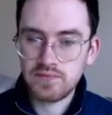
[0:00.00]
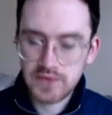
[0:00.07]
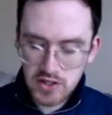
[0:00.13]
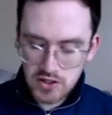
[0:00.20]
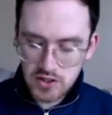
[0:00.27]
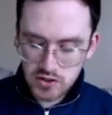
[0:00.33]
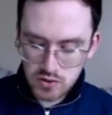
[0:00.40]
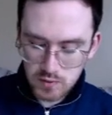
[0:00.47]

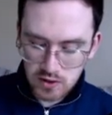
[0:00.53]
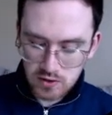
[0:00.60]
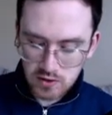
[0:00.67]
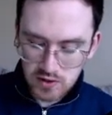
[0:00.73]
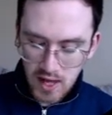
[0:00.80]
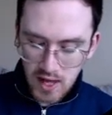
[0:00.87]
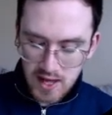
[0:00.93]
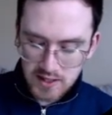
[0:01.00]
So we could
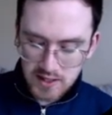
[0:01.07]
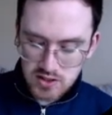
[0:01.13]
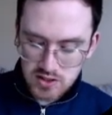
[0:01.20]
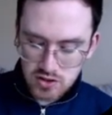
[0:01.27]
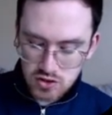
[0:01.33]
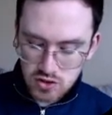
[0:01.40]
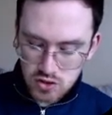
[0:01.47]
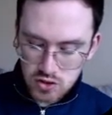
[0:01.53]
add
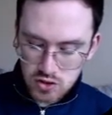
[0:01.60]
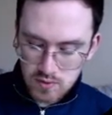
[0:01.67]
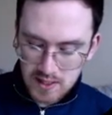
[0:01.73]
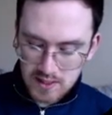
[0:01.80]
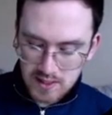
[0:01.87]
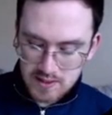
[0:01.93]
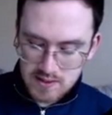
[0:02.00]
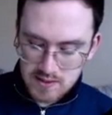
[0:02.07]

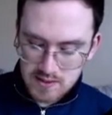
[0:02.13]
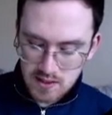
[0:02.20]
2x